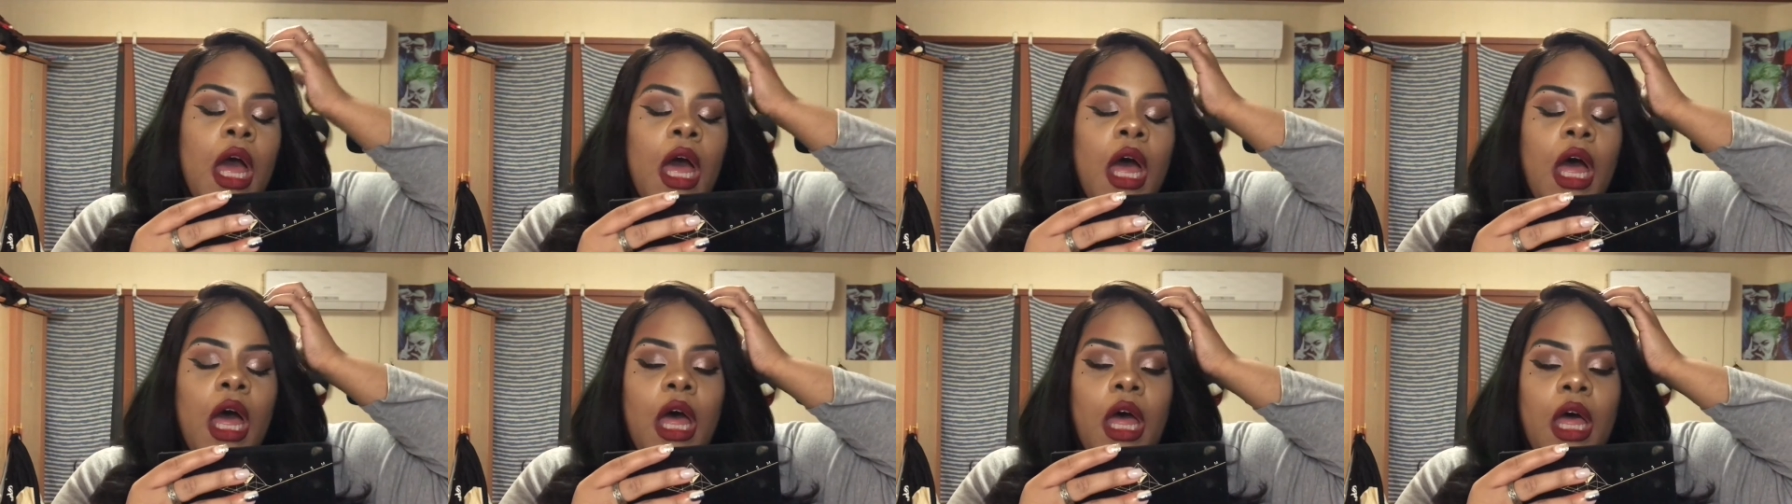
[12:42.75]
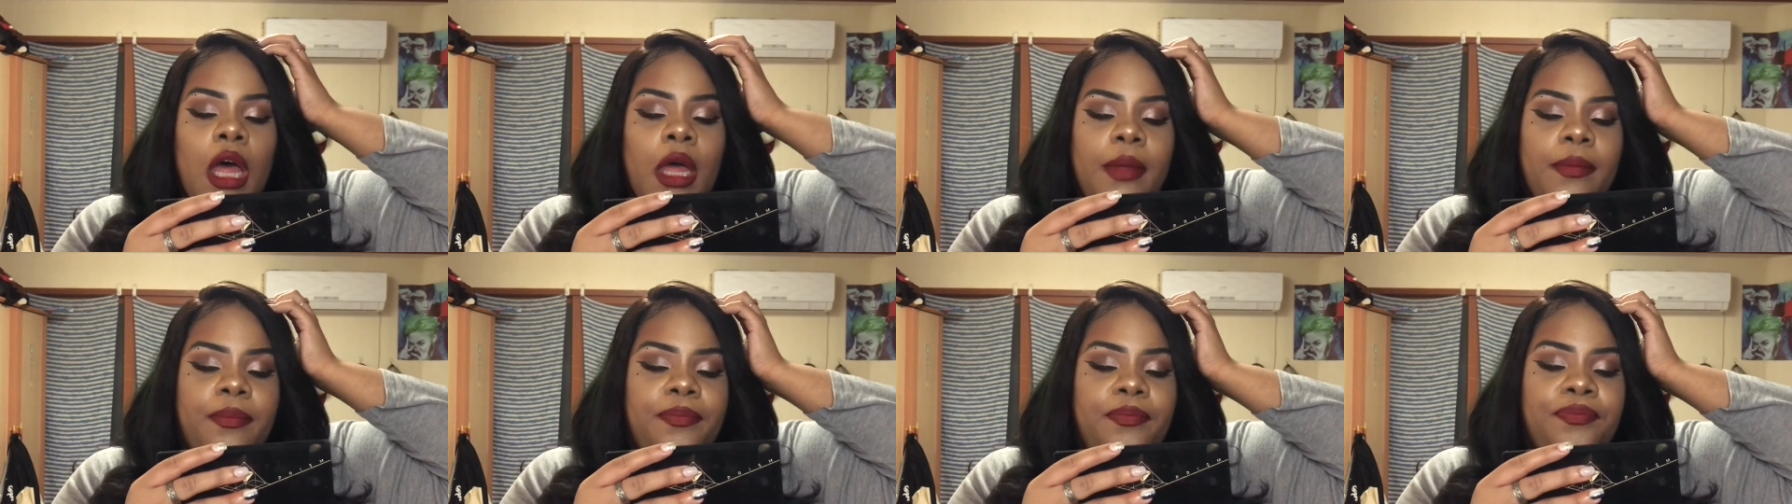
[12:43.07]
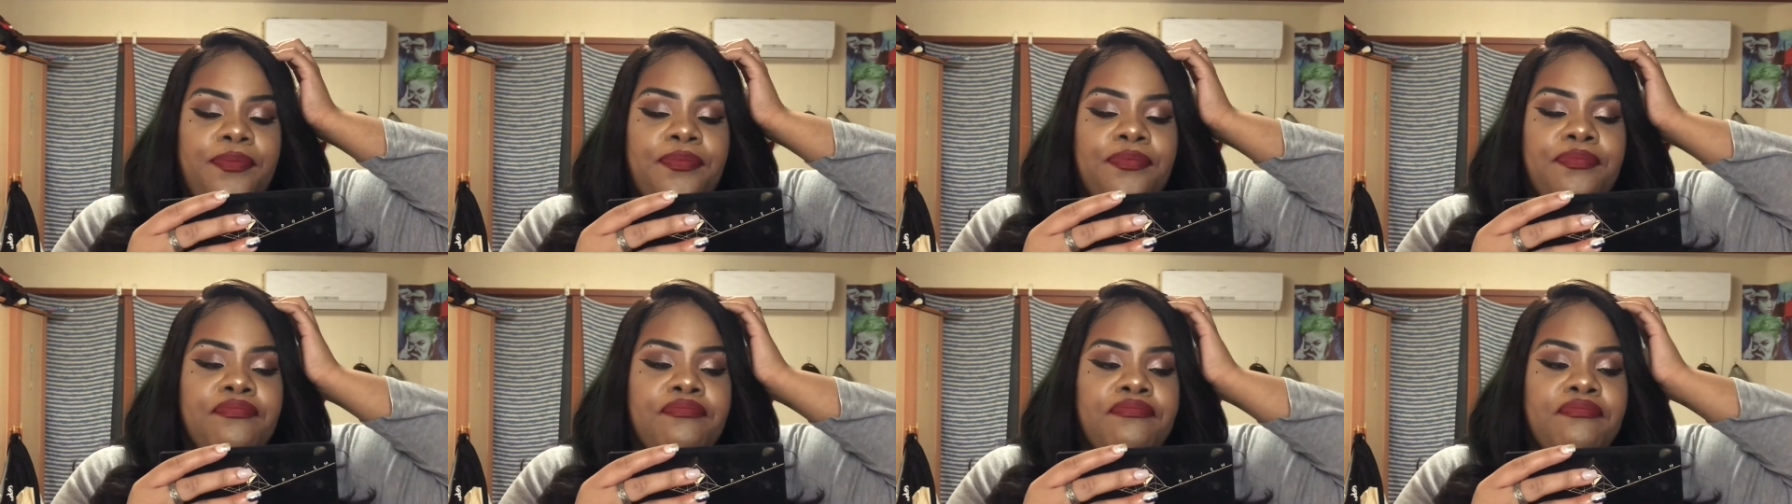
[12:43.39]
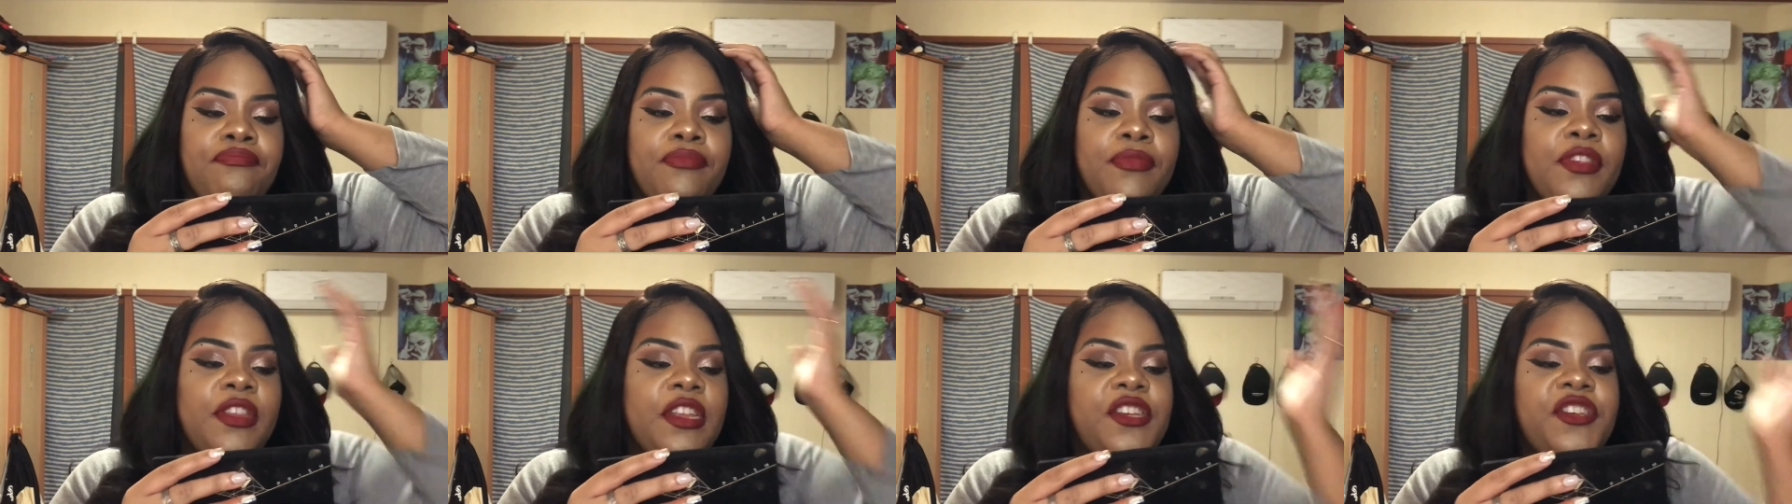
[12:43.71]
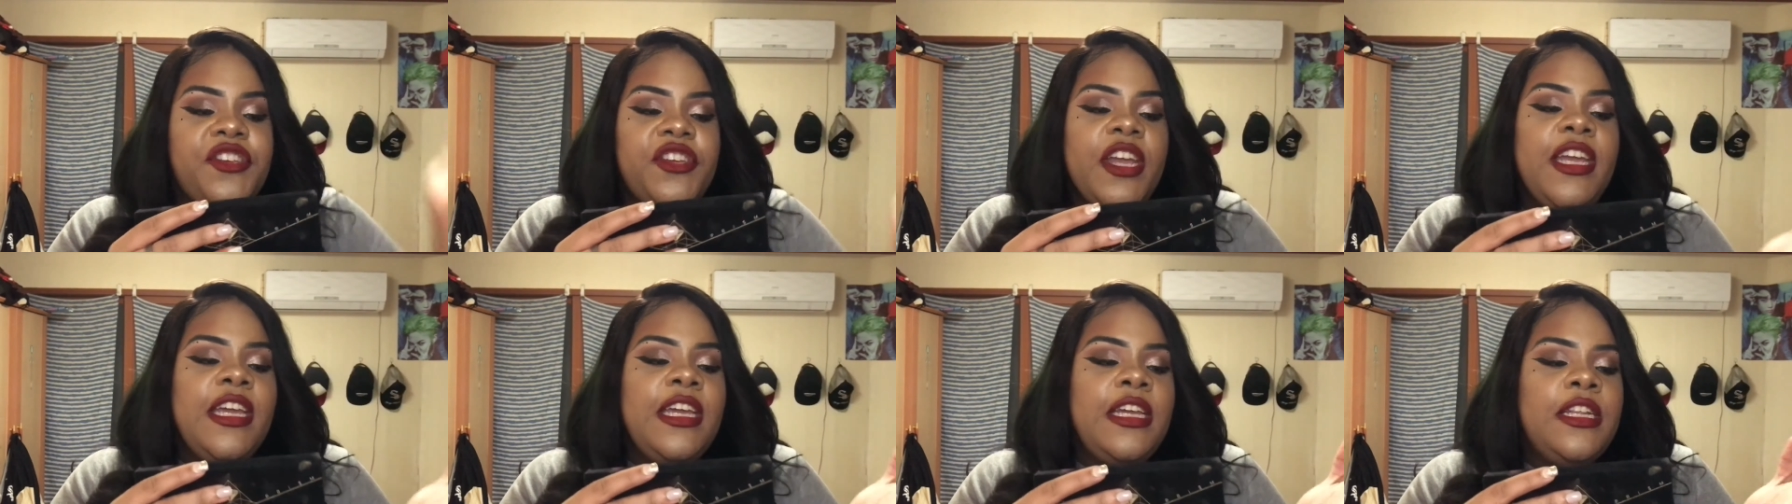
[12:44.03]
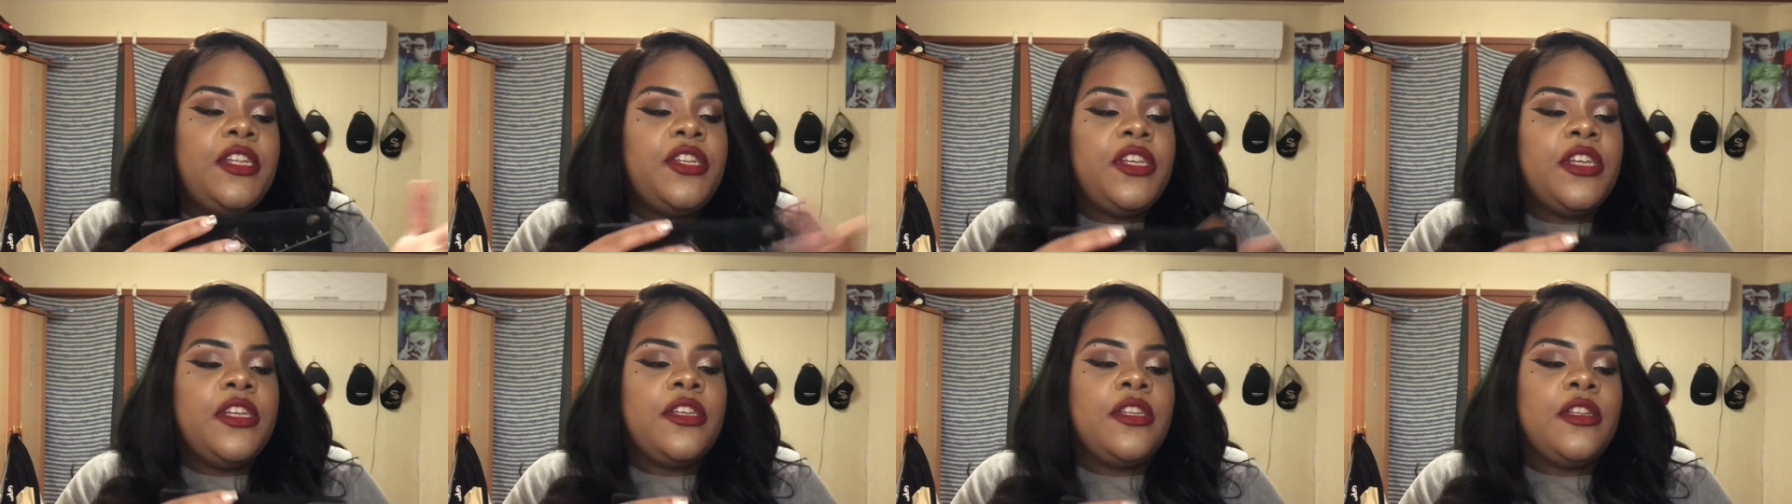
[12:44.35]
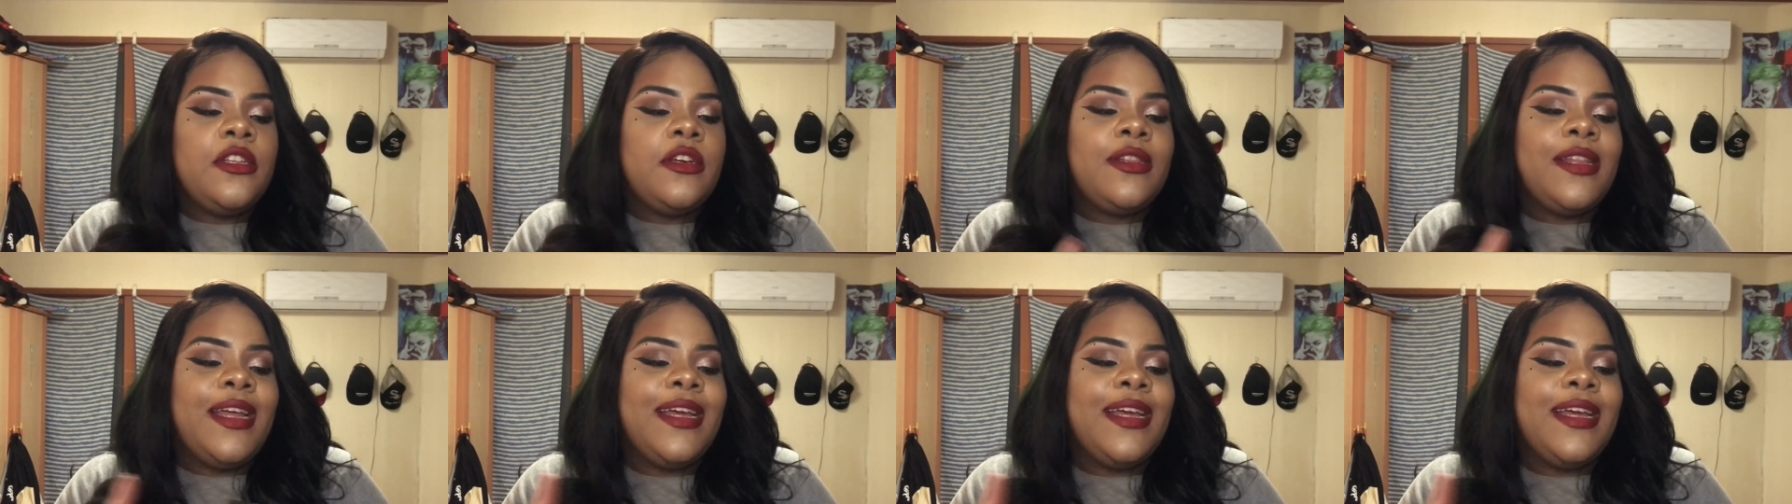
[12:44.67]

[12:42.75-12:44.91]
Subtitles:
the shades just look